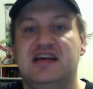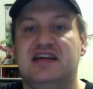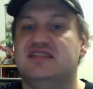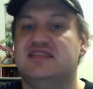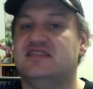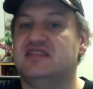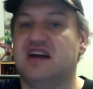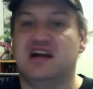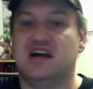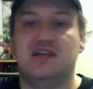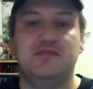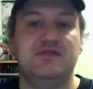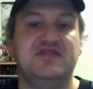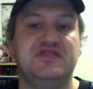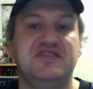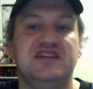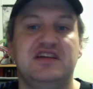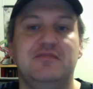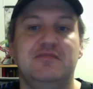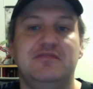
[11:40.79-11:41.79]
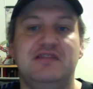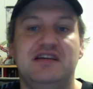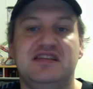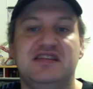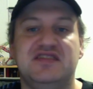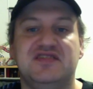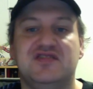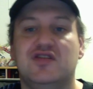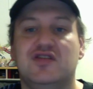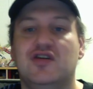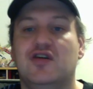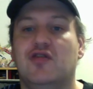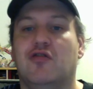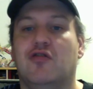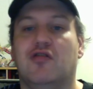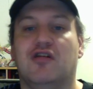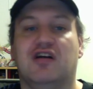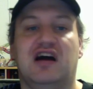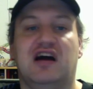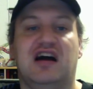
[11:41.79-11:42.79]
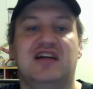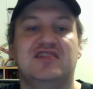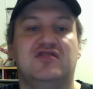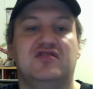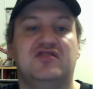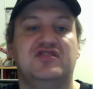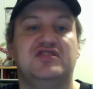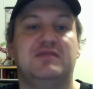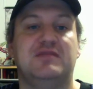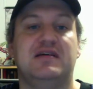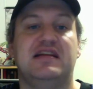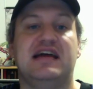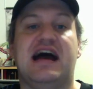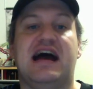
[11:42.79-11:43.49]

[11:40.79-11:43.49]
It's not a museum piece or a console to spend